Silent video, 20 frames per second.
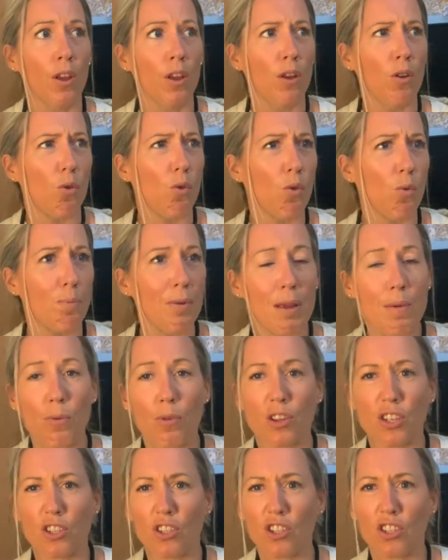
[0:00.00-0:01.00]
Or
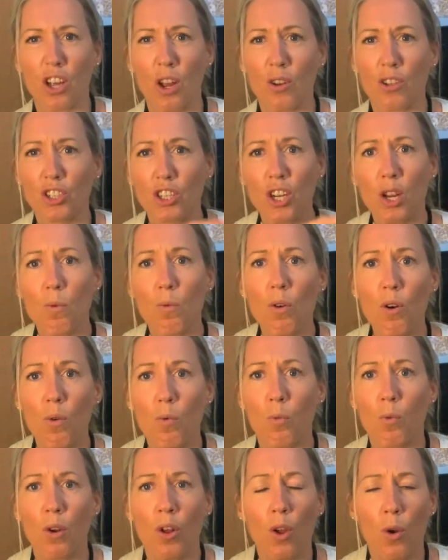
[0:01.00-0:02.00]
people that just go, do you know
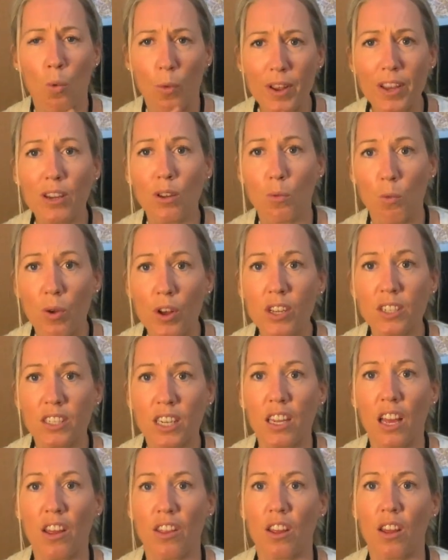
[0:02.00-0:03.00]
what? We could work
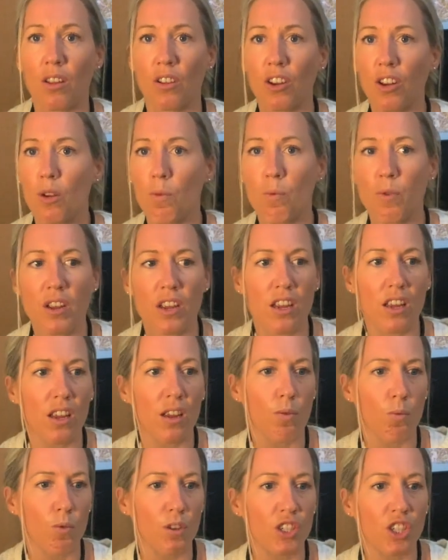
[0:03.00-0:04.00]
together.
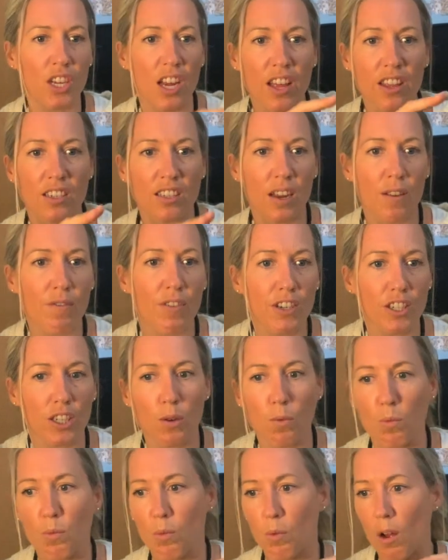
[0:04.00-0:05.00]
We share the same
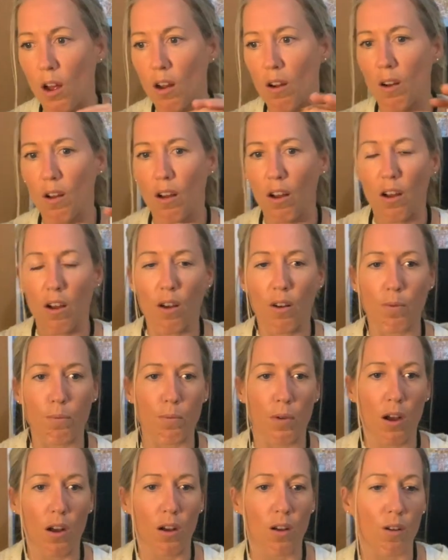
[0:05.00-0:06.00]
vision.
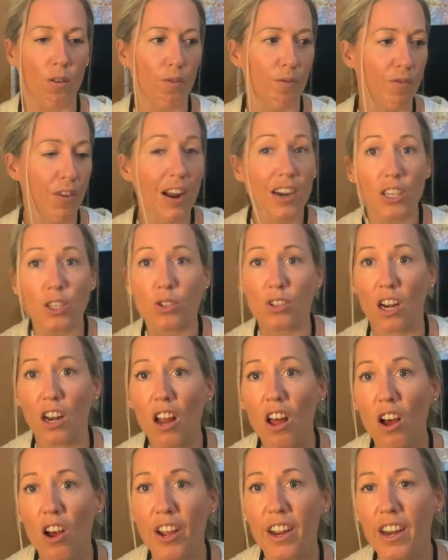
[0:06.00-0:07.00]
Our values
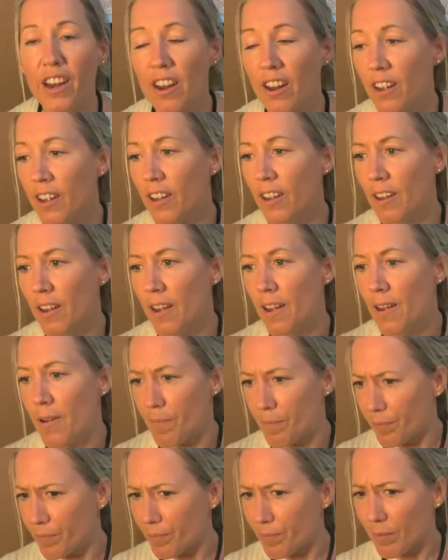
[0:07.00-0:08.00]
align.
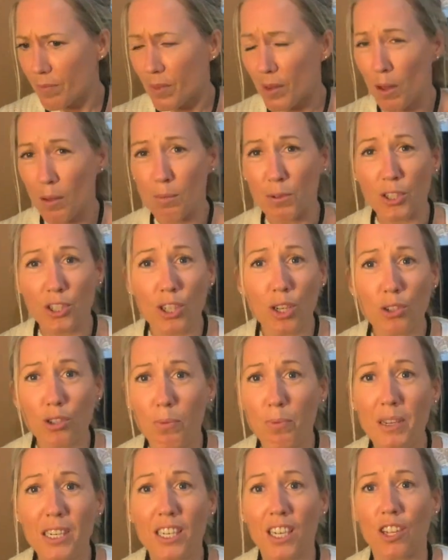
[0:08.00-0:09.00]
But
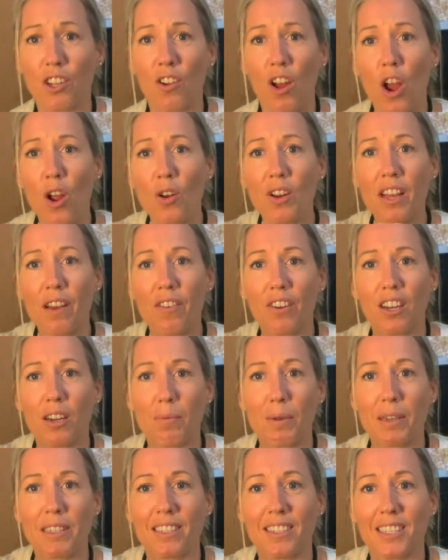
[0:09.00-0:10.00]
social media, you're only ever going to
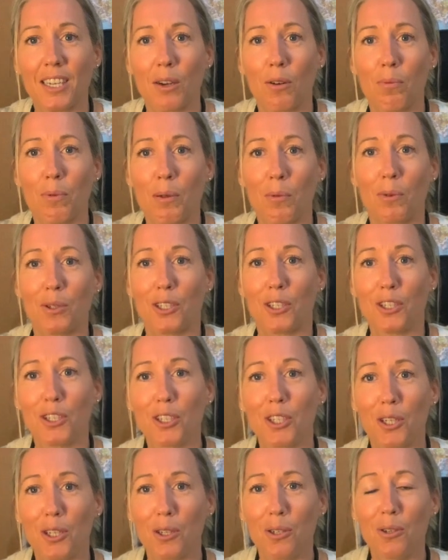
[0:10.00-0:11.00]
be able to tell people what you
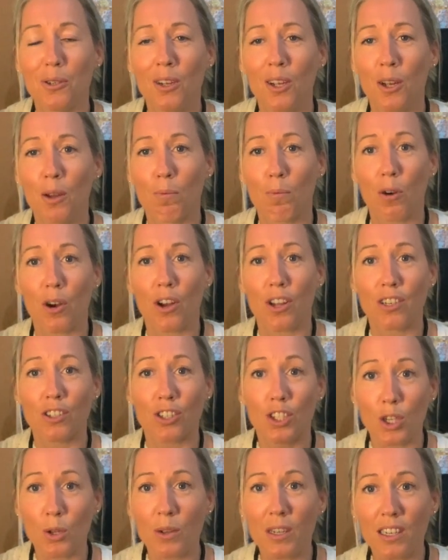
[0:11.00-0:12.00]
do by
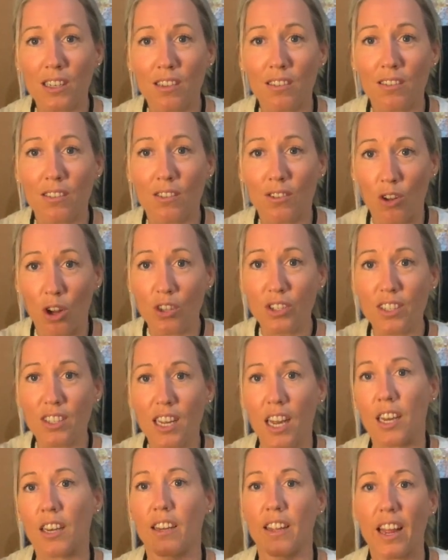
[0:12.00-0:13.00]
doing
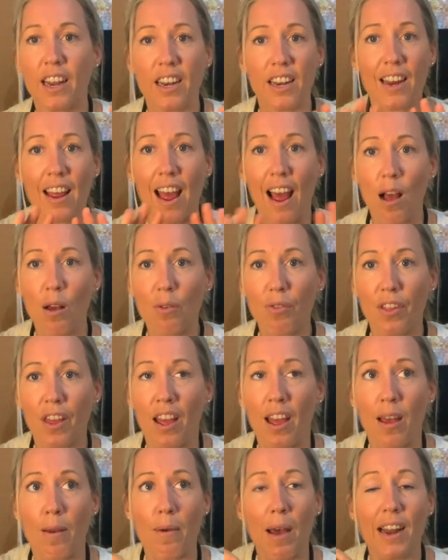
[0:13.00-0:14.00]
content, getting it out
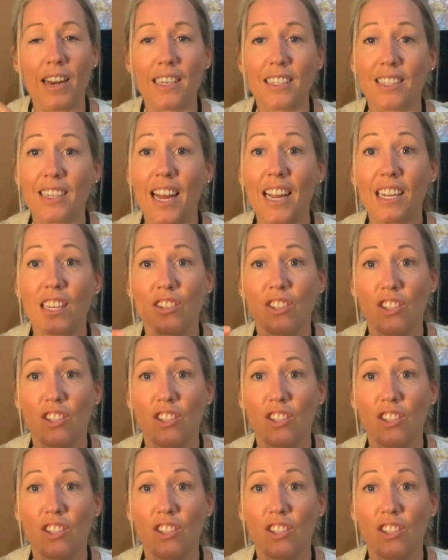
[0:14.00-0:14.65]
there, and it takes